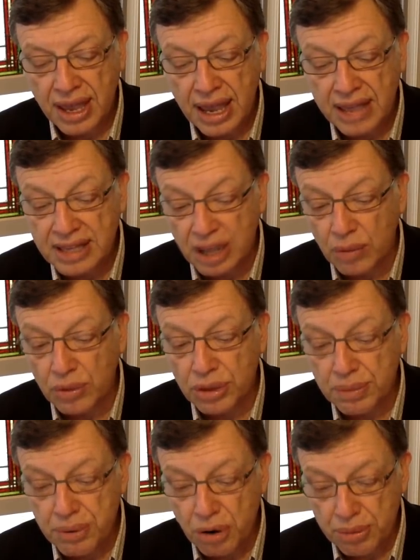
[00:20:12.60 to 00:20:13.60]
and dealt with
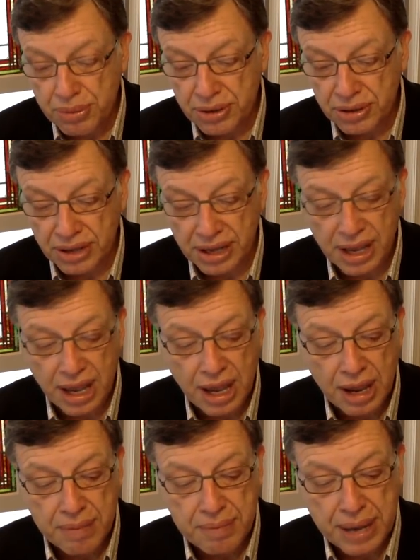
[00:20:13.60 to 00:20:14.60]
appropriately,
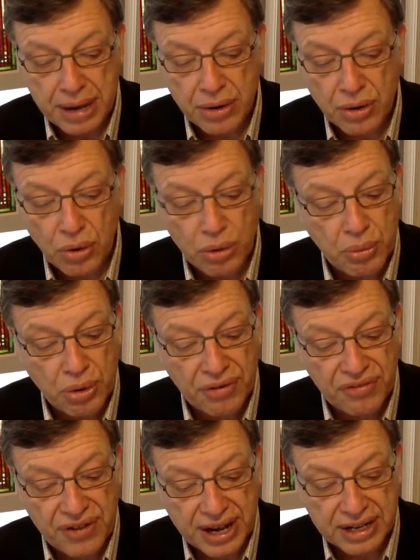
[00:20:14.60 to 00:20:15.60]
better or more
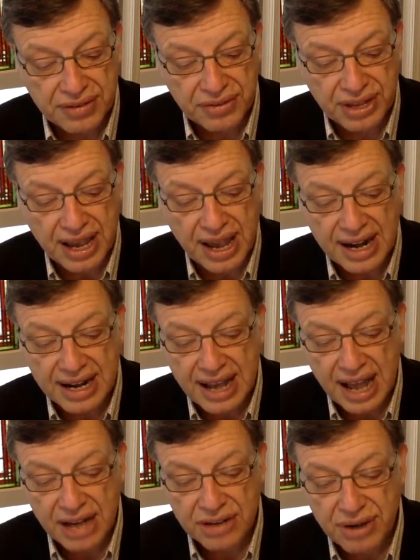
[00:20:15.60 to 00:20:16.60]
effectively on a
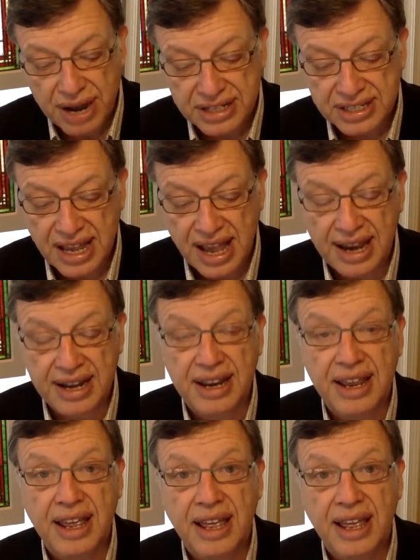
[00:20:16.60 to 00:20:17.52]
contract side